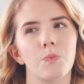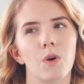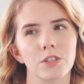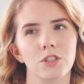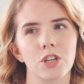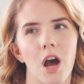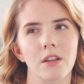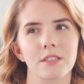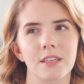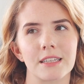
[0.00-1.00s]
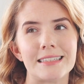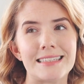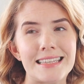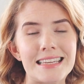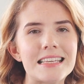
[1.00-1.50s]
what your child is going to
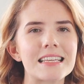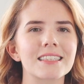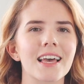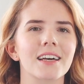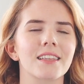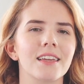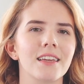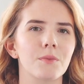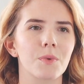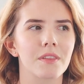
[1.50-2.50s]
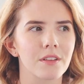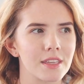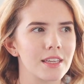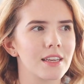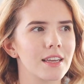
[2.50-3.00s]
need exactly and when they'll
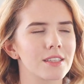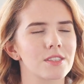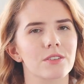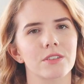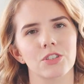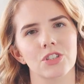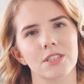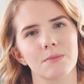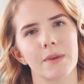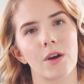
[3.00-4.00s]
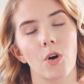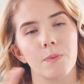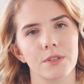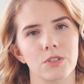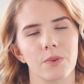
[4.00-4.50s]
need it. And so it's just being
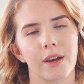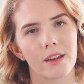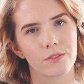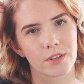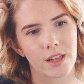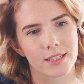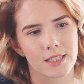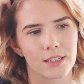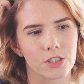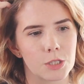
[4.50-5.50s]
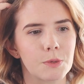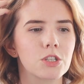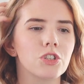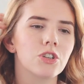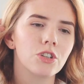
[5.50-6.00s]
open to it and realizing just
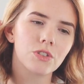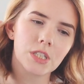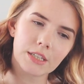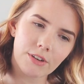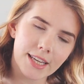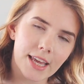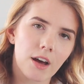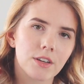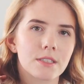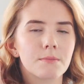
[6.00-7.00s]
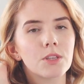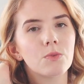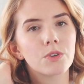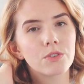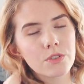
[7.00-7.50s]
because you're not using it right now doesn't mean
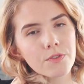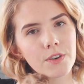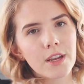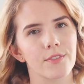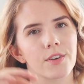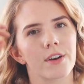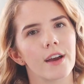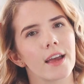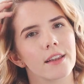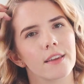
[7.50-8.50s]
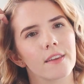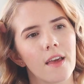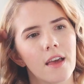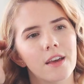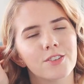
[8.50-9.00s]
you won't use it forever. And
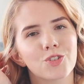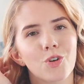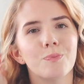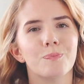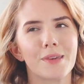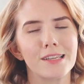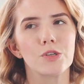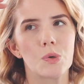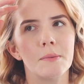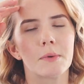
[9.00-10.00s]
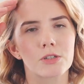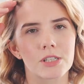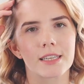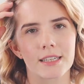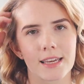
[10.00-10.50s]
don't be too
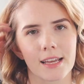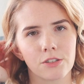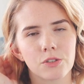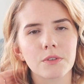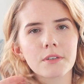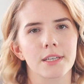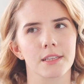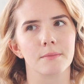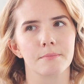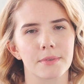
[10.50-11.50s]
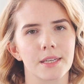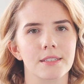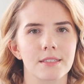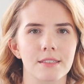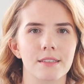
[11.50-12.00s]
emotionally attached to a curriculum
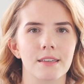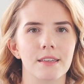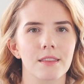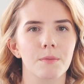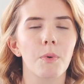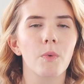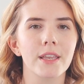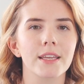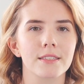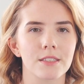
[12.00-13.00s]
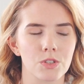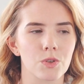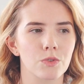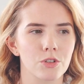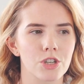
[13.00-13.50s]
because the point is to
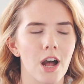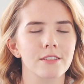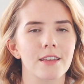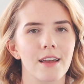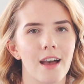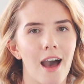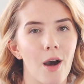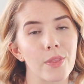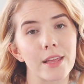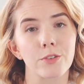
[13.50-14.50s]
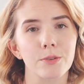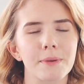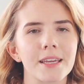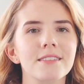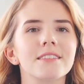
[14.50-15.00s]
school your child how they learn
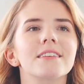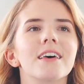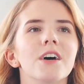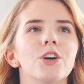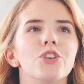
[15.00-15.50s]
best,